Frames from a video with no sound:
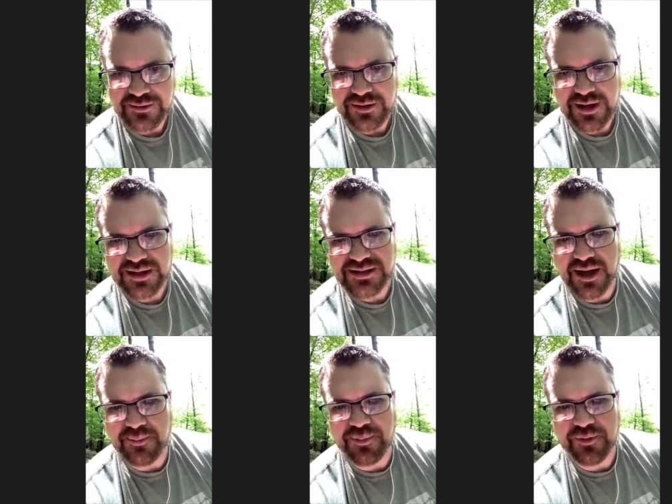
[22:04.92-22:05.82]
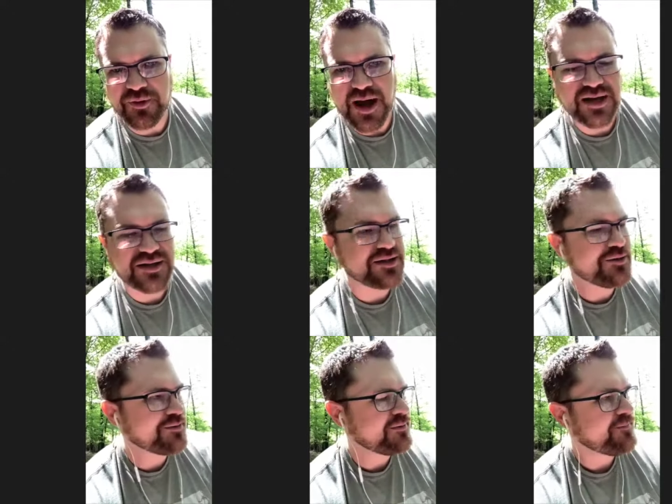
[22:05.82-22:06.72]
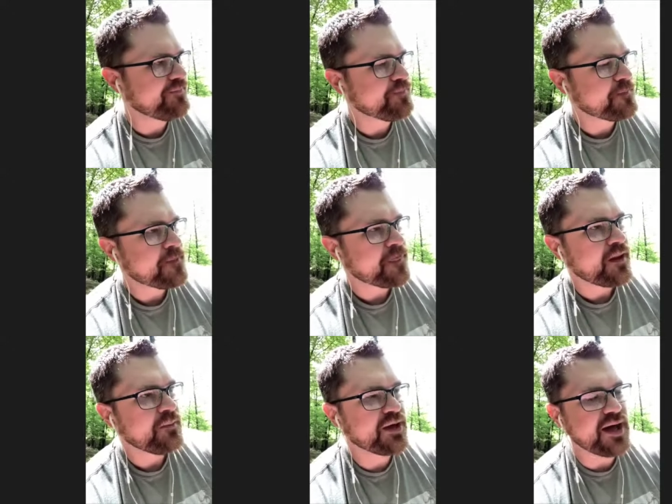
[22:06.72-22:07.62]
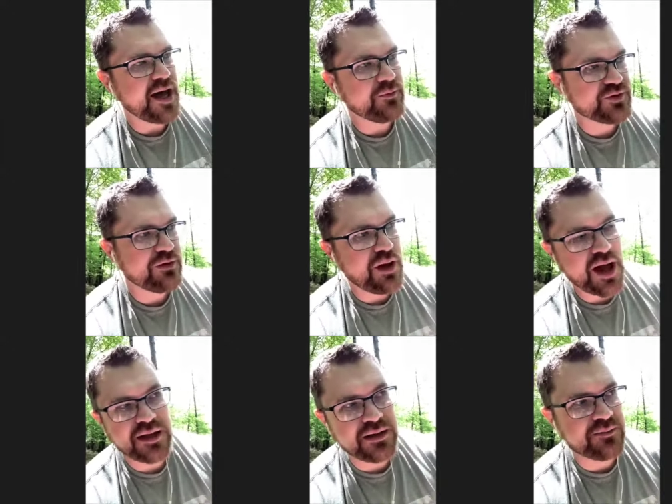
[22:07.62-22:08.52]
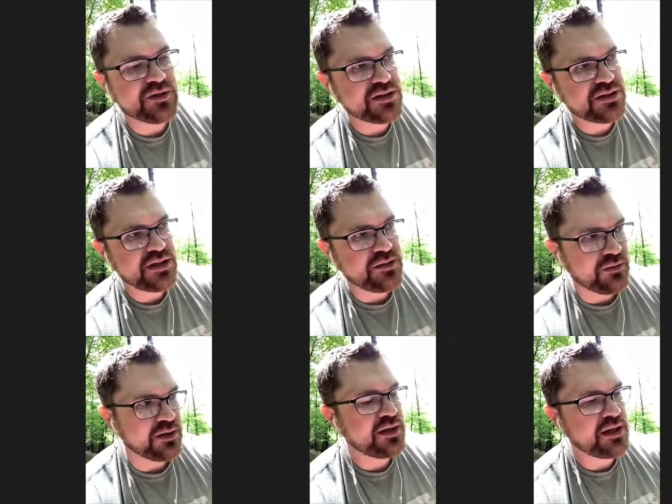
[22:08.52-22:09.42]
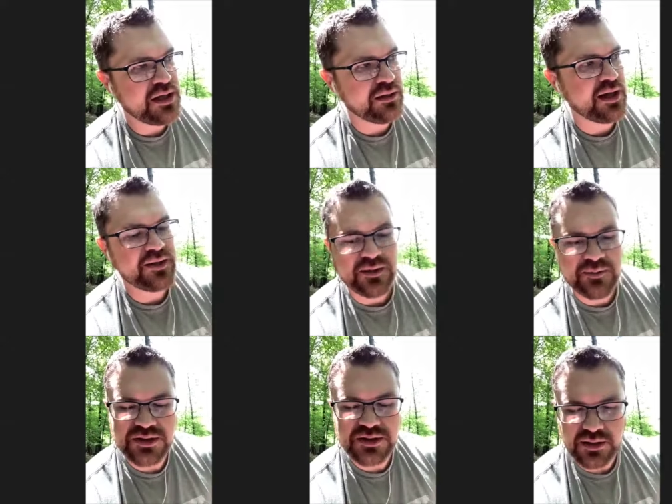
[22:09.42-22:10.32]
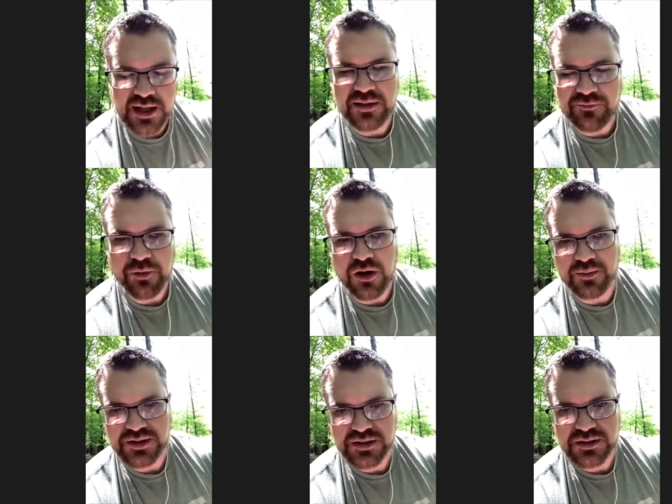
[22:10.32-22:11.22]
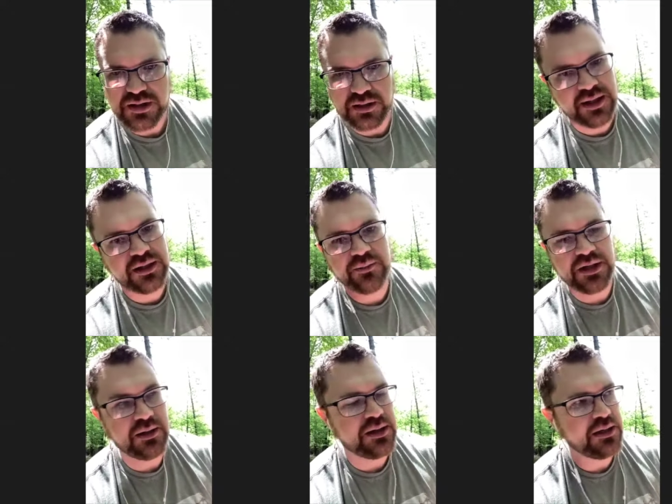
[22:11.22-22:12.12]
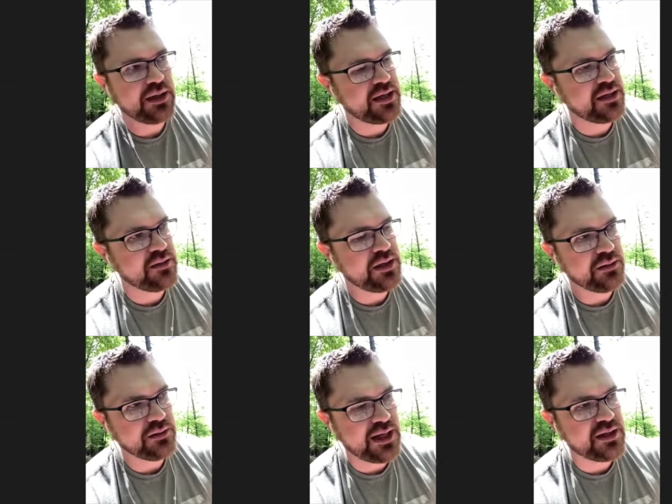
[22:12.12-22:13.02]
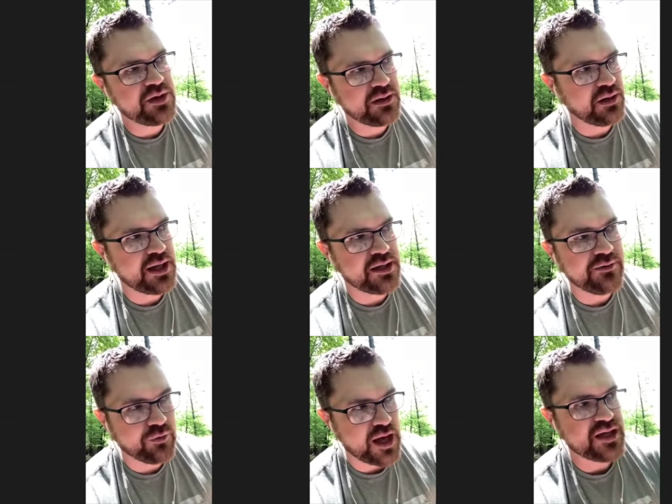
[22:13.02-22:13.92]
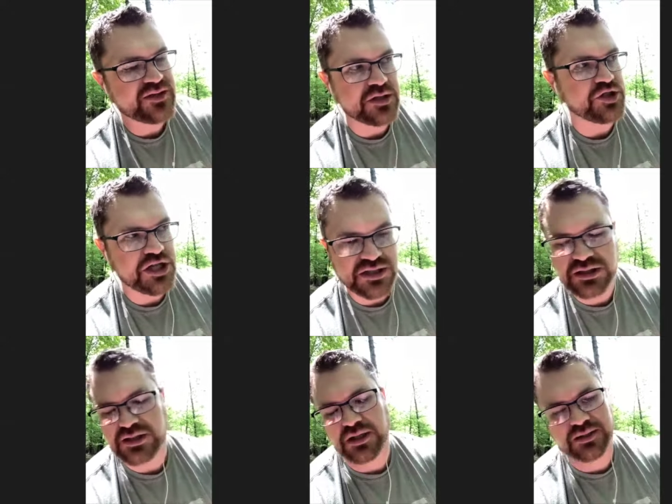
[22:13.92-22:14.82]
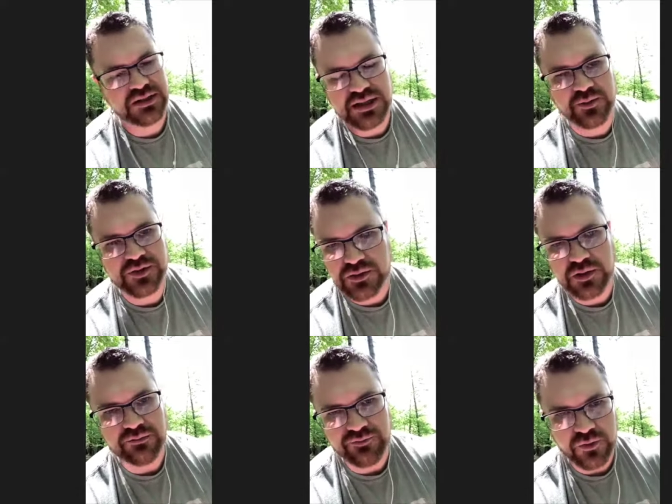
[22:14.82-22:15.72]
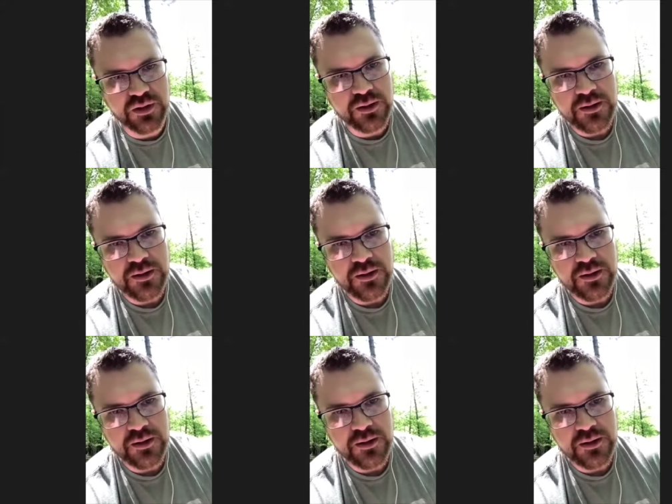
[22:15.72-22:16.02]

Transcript: that's not practical. But God was reminding them continually that He led them into the land of promise. He landed them, he, he landed that He led them into the land of rest. And Jesus tells us in Hebrews 3 and 4